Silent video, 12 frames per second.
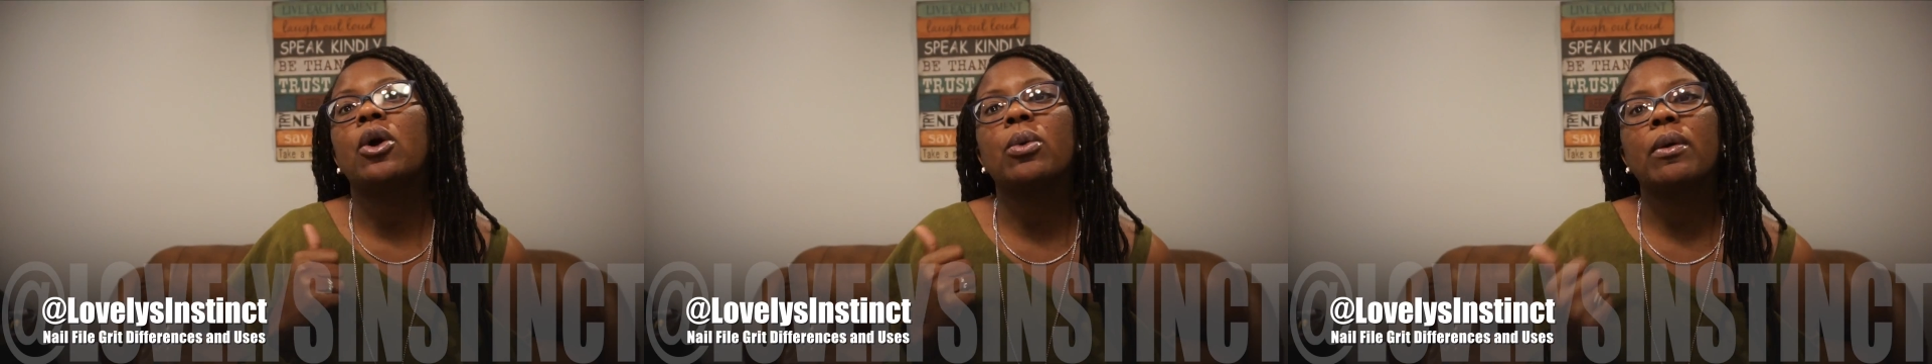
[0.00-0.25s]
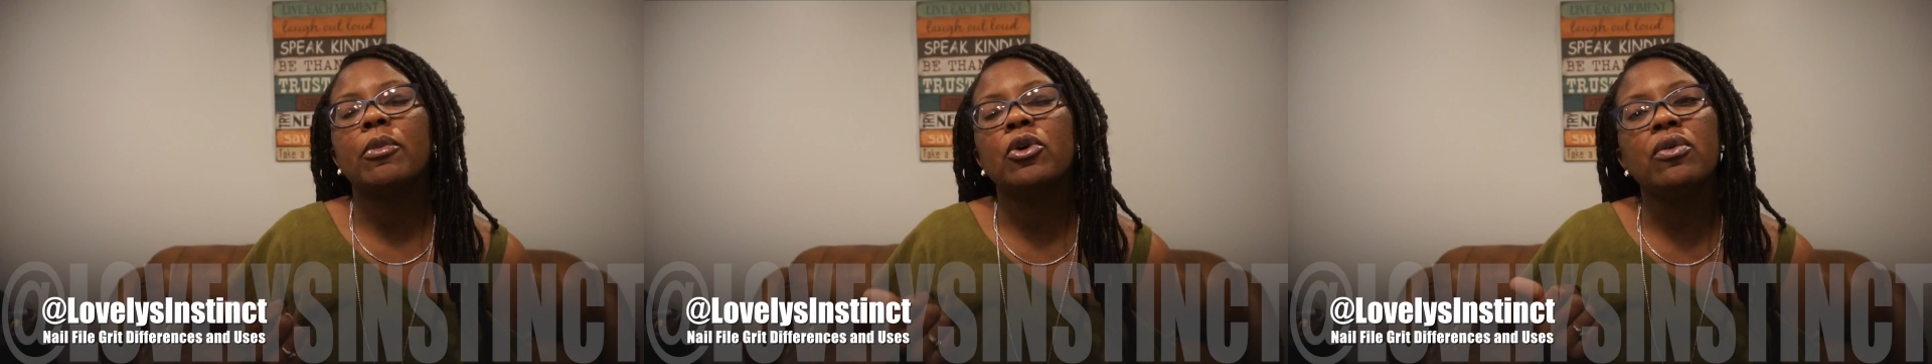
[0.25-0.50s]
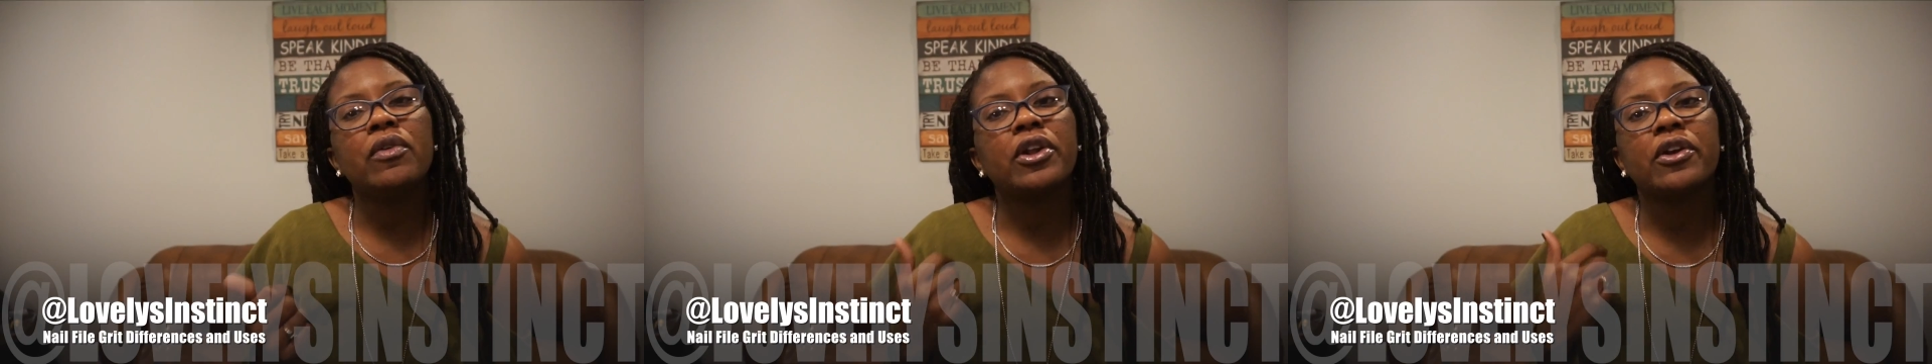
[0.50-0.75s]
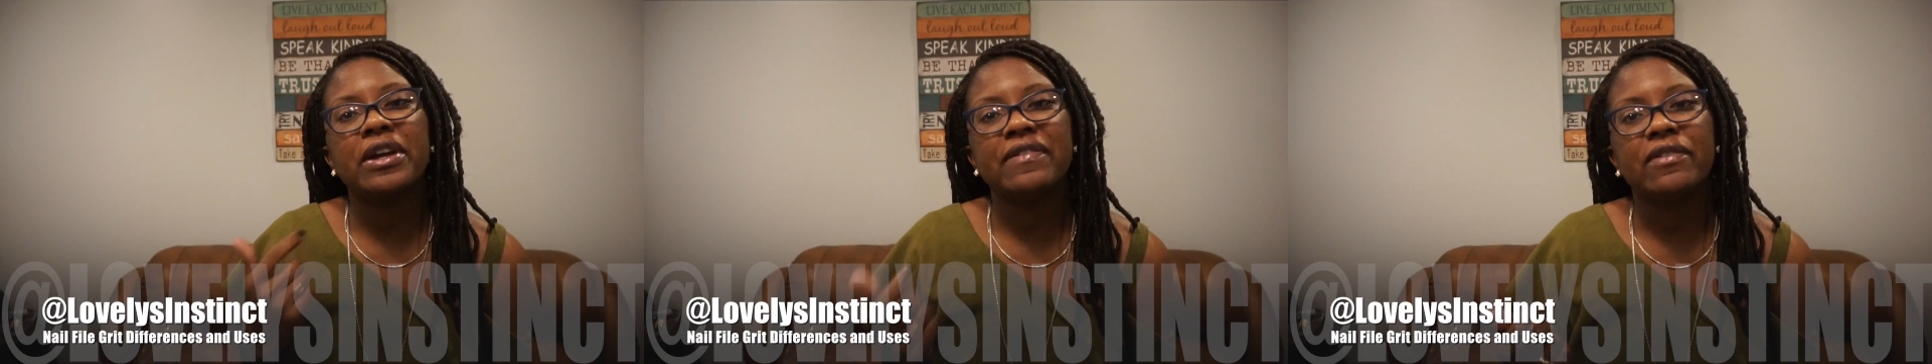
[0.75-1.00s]
removing
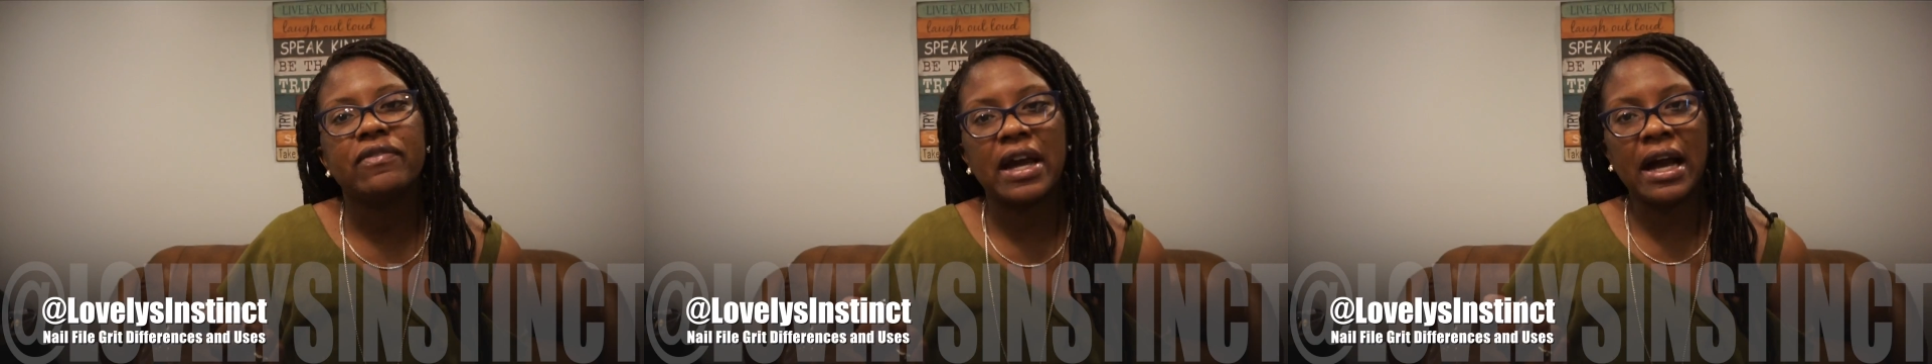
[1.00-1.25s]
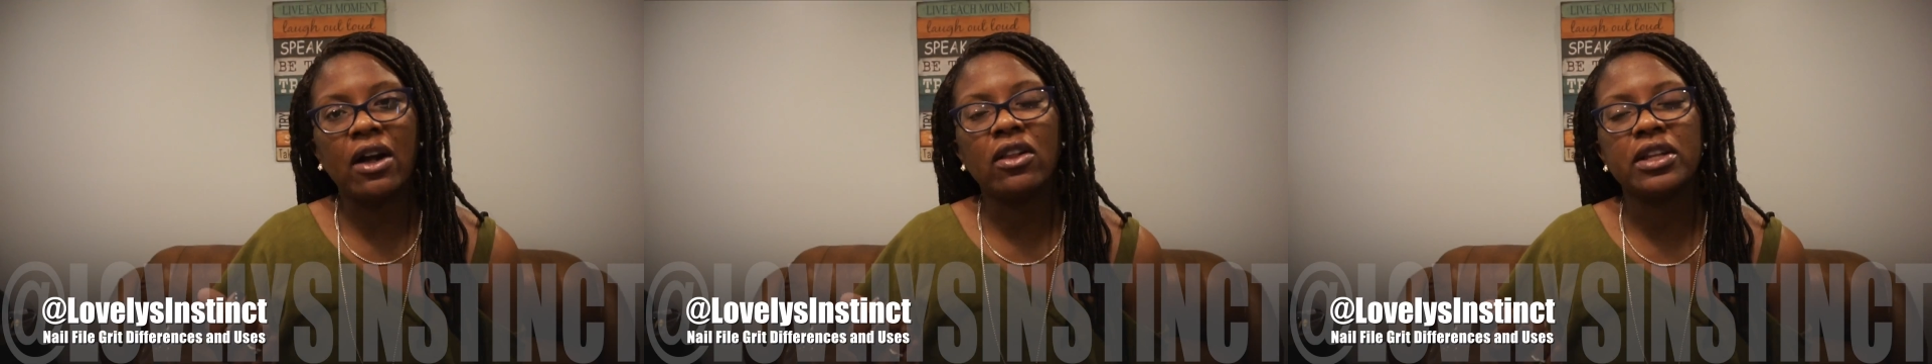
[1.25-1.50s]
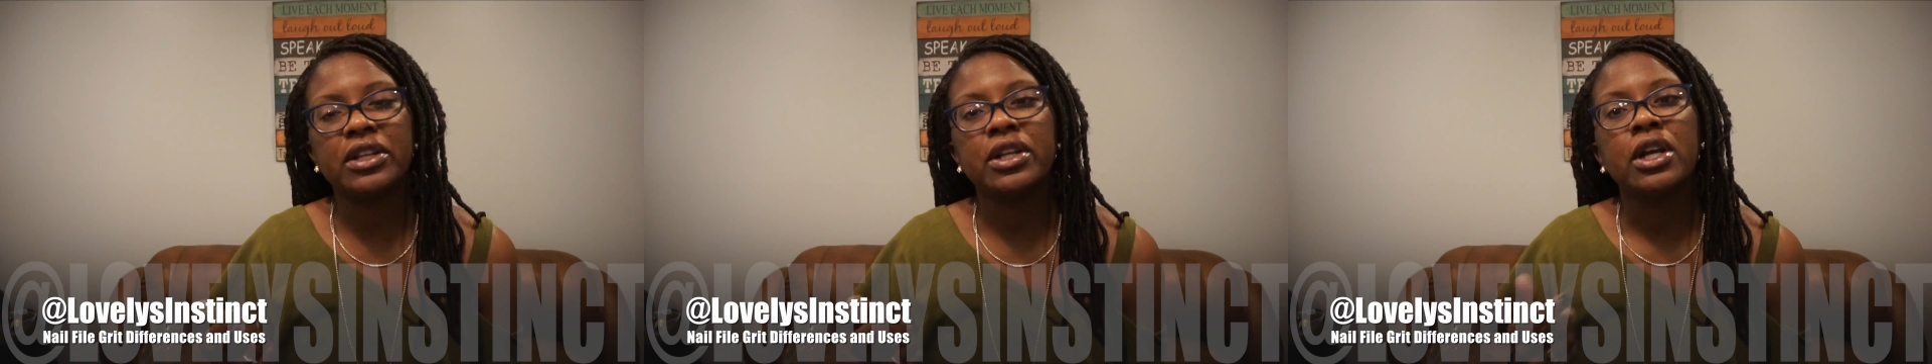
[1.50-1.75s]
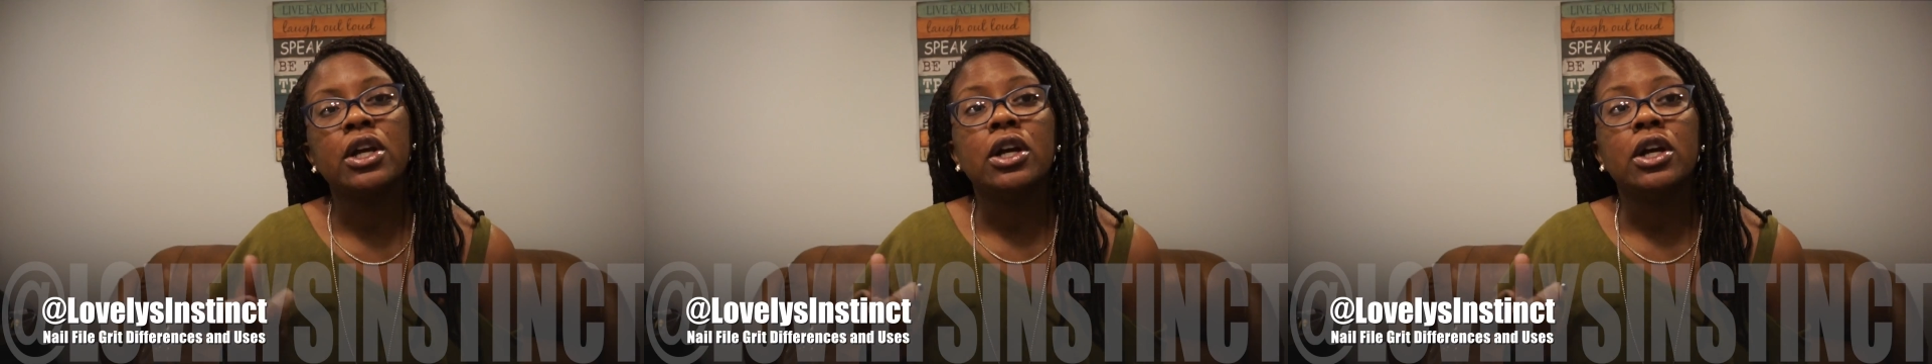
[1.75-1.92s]
or even filing,